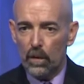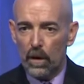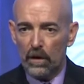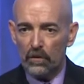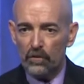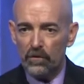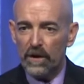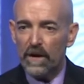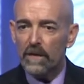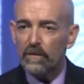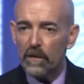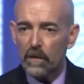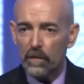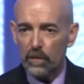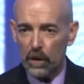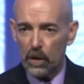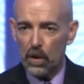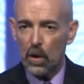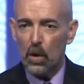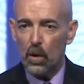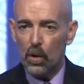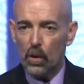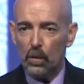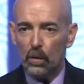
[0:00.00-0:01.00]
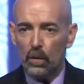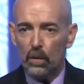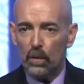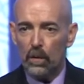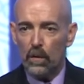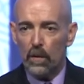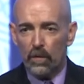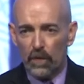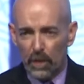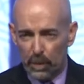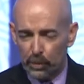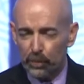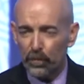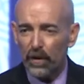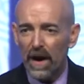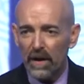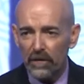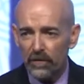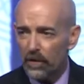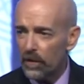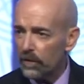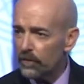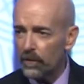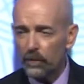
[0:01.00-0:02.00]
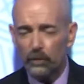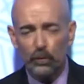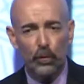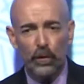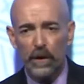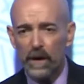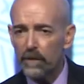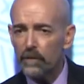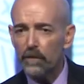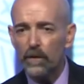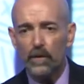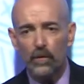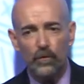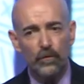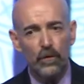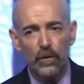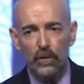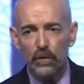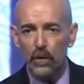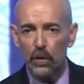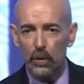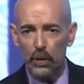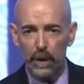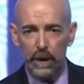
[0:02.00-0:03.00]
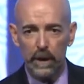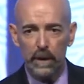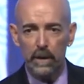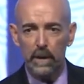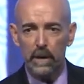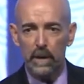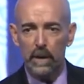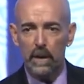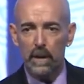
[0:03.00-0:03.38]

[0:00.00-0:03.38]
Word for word: achieving the goal, the process of whatever it is you're doing